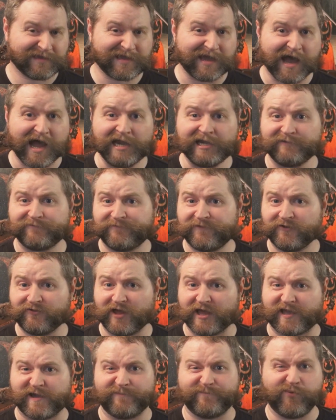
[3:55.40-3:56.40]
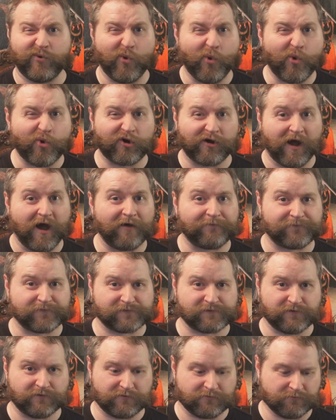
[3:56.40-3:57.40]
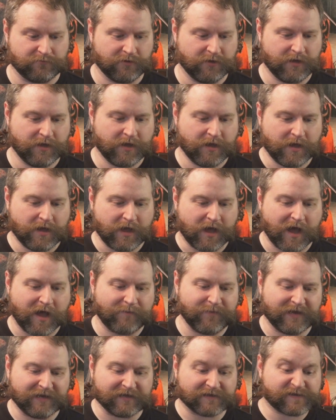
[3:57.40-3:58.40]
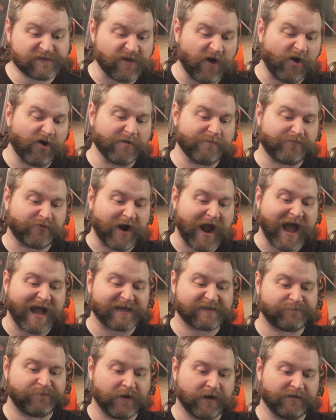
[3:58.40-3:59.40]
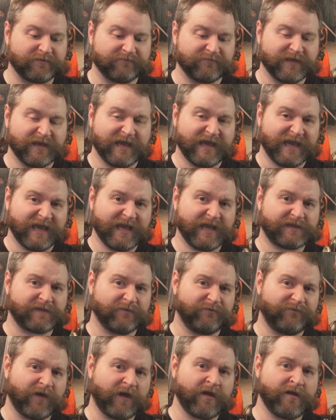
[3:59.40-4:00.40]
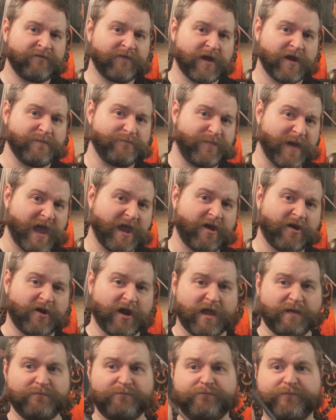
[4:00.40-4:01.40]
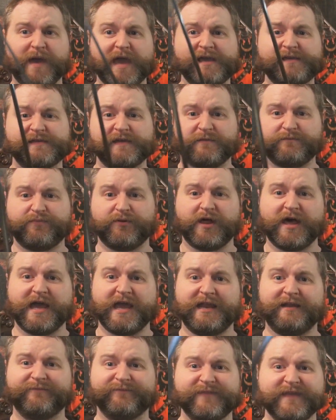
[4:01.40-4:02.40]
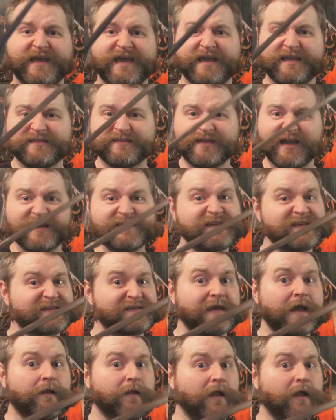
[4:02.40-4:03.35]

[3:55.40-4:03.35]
kind of feel like a poor officer. I mean, it's solid brass, but it's a very, very bare and basic blade. Doesn't say a